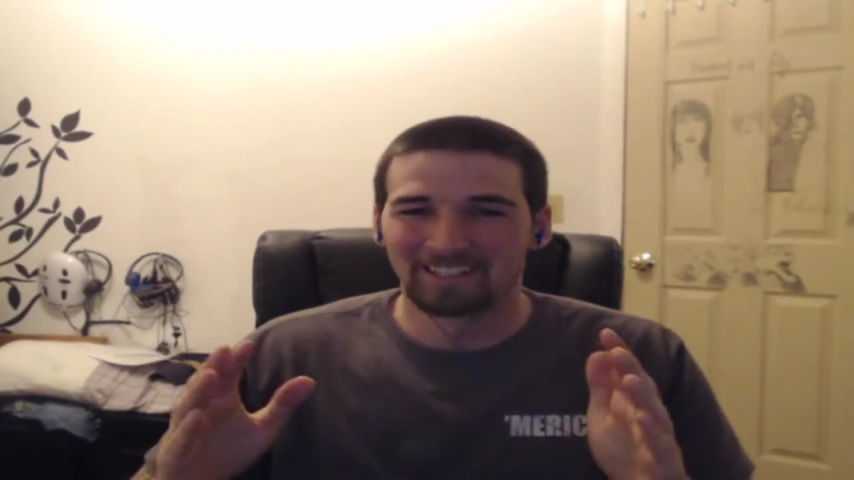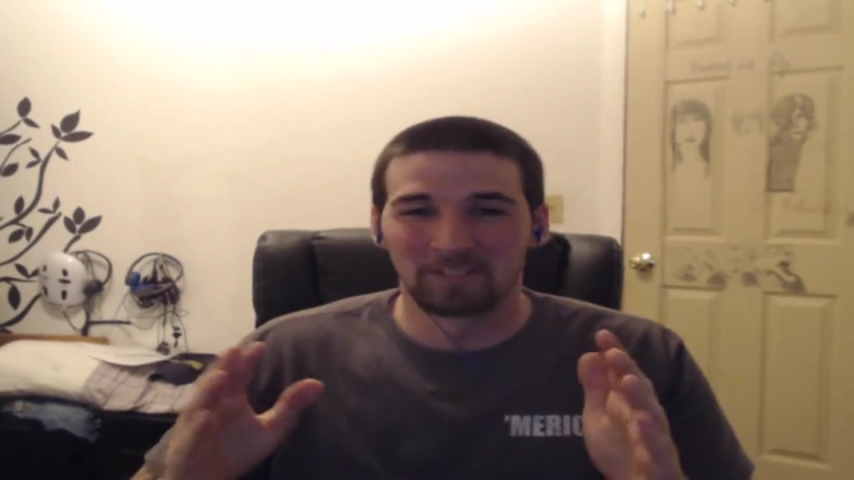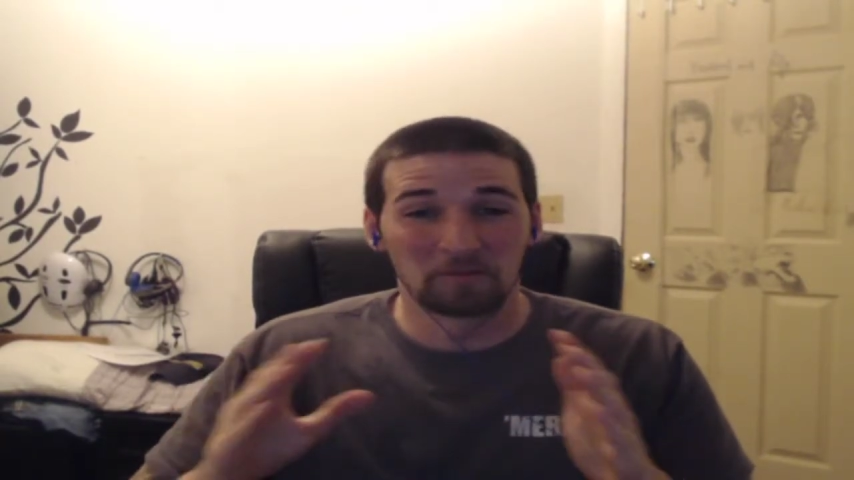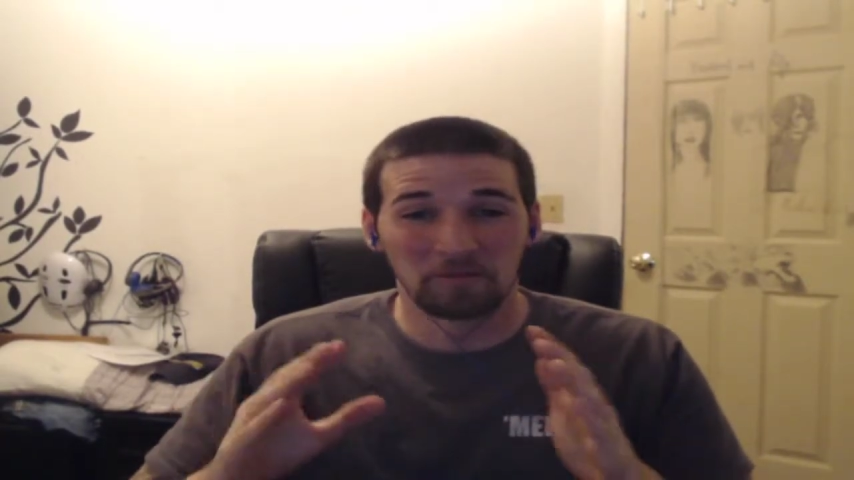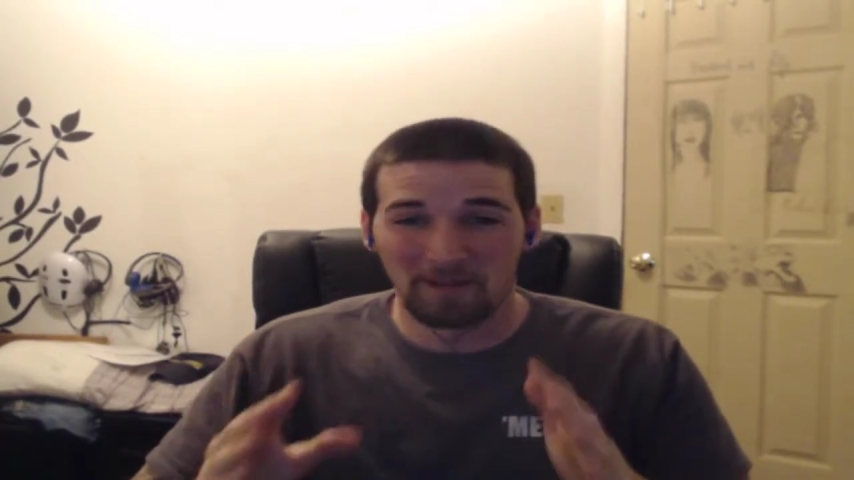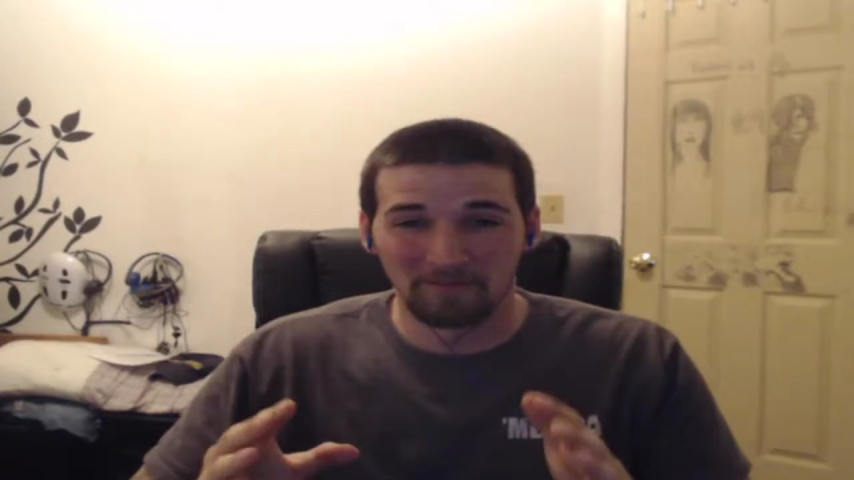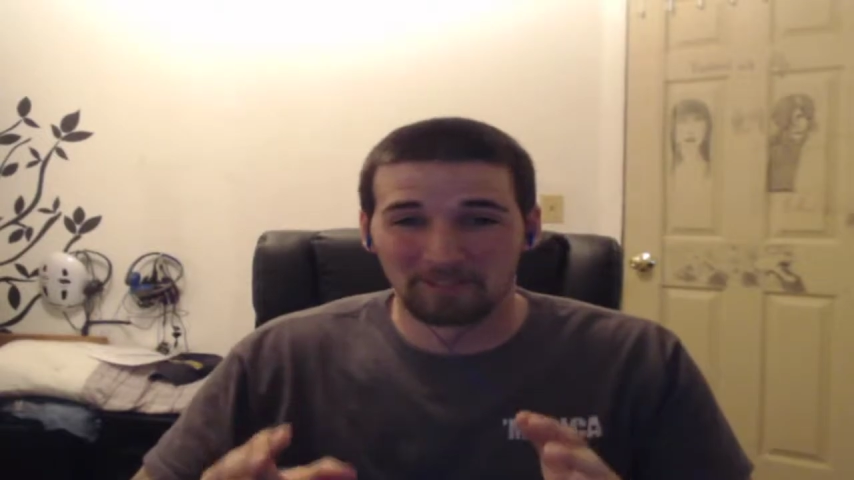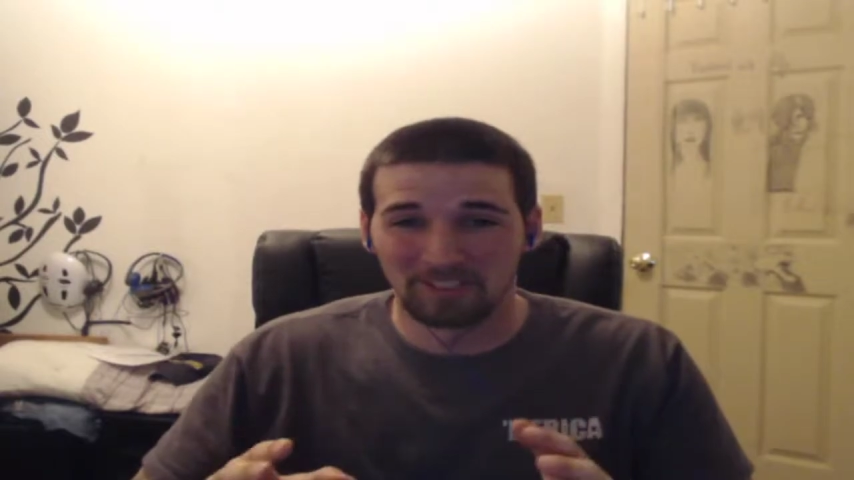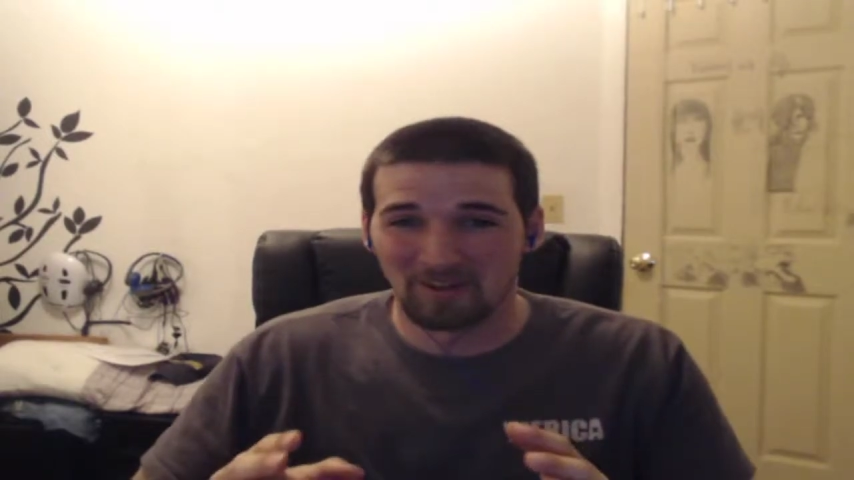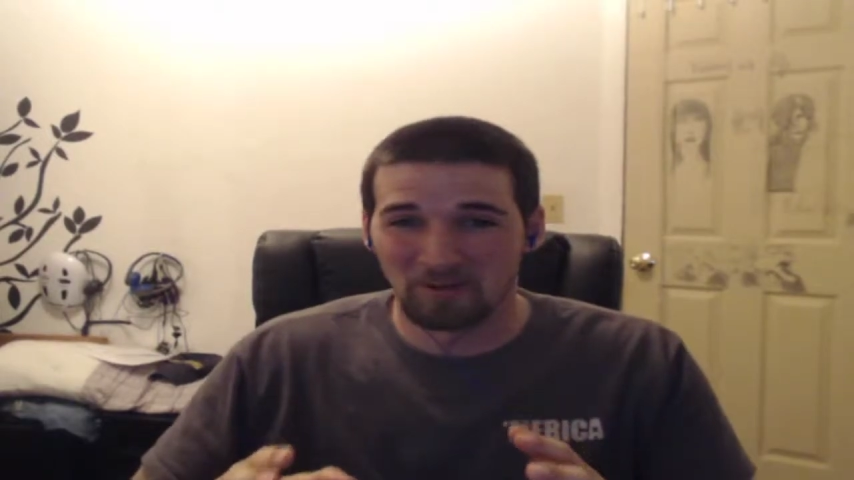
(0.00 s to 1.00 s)
so if you haven't
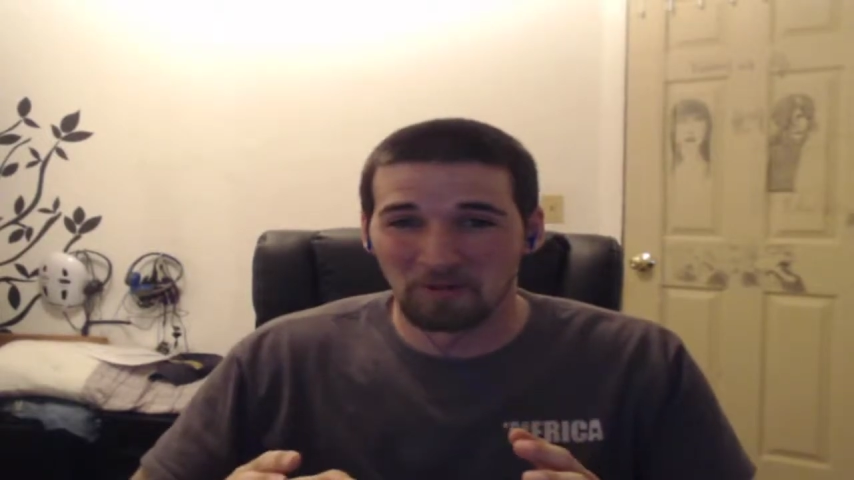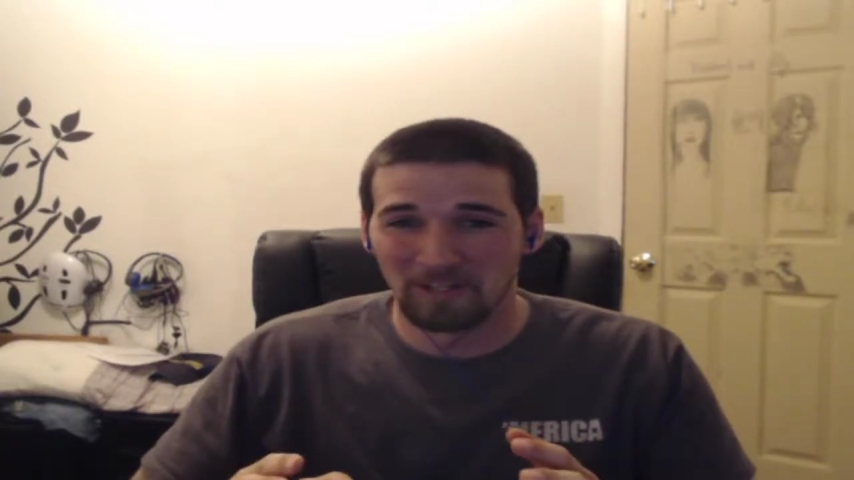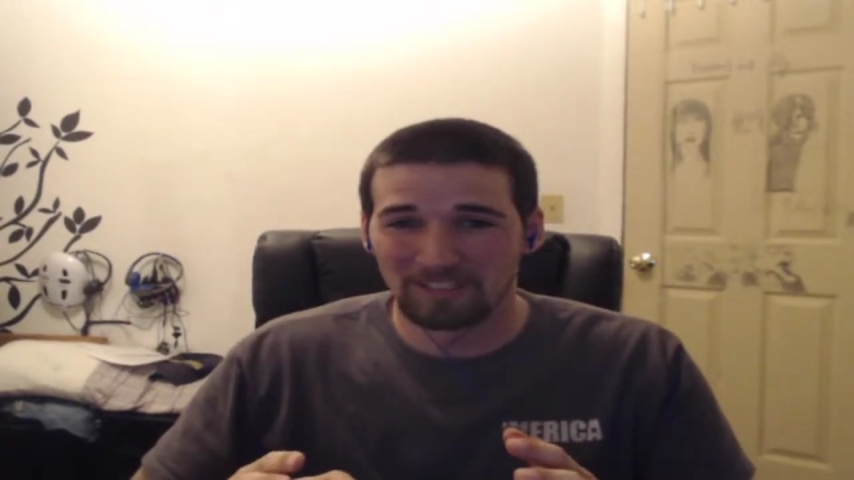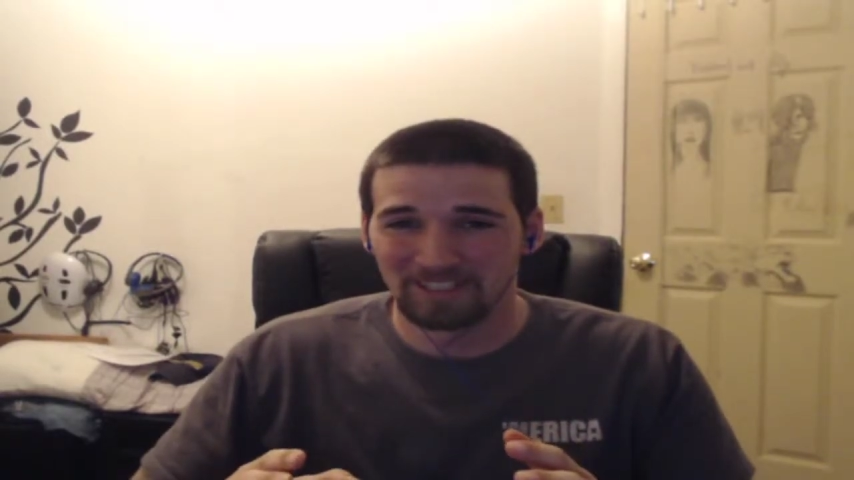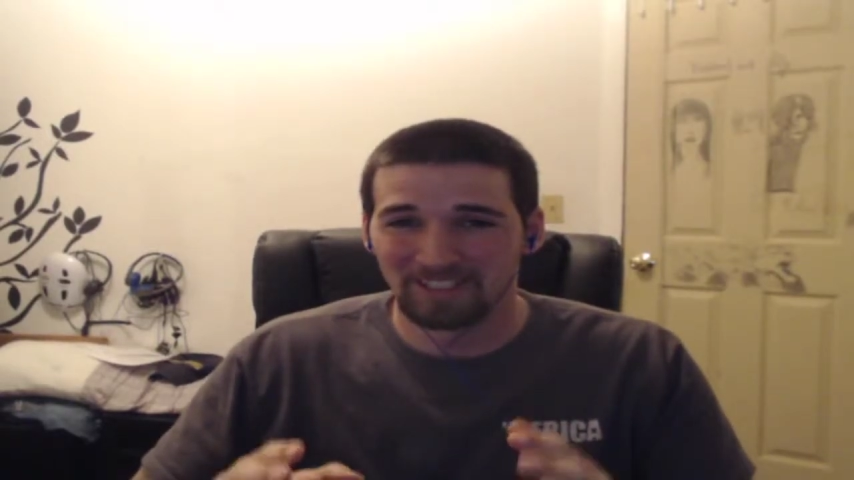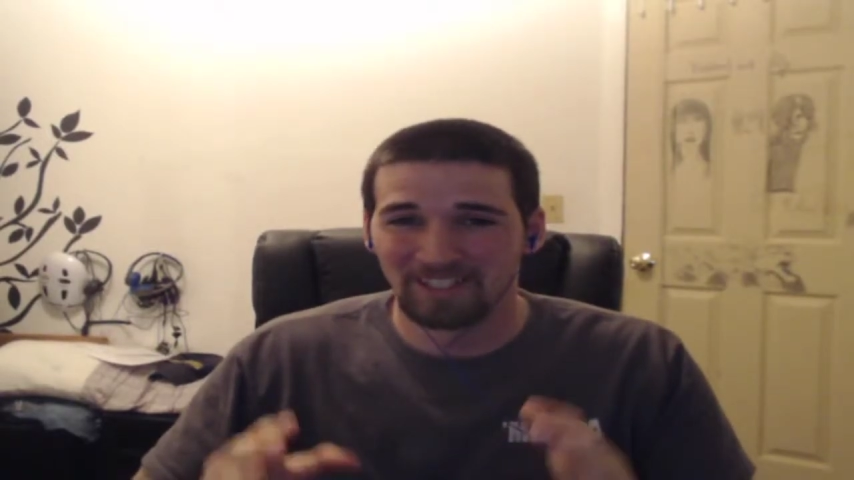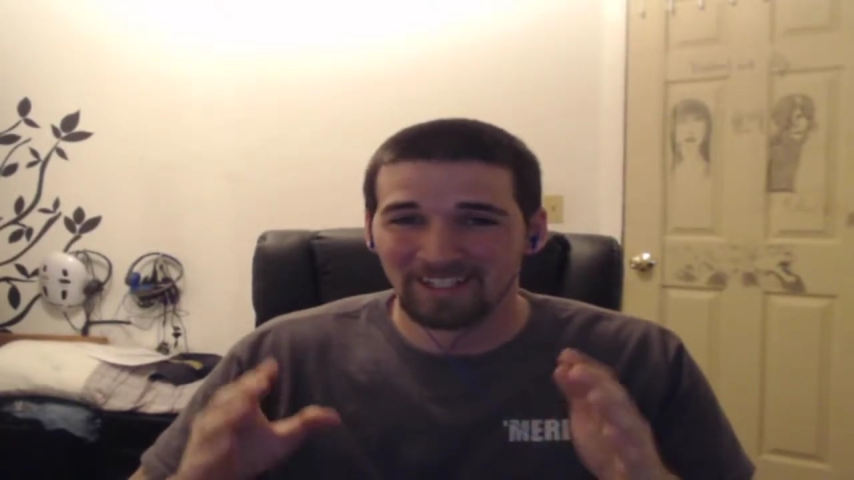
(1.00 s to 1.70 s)
started watching it